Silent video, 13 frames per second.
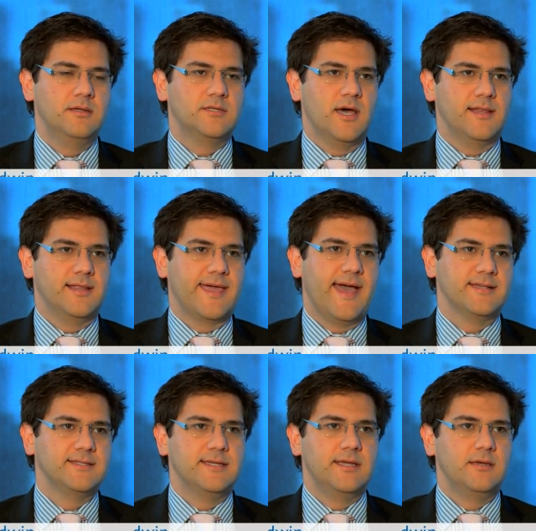Tyler
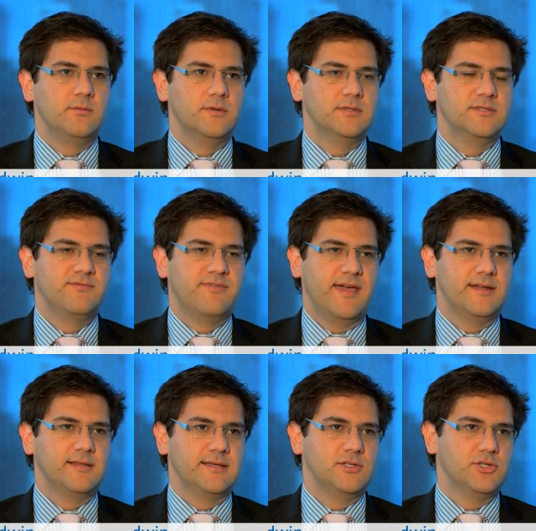Cassidy was
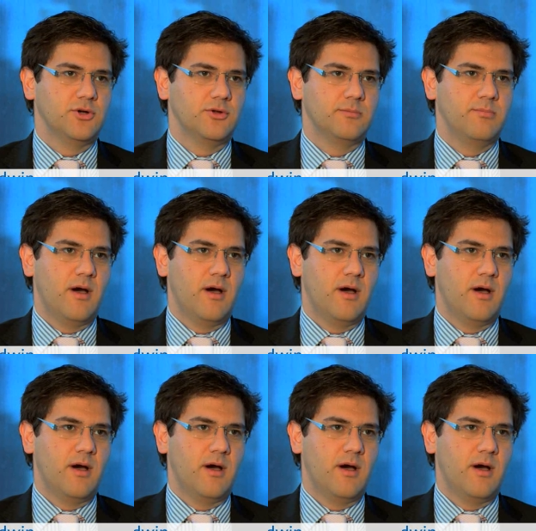fatally shot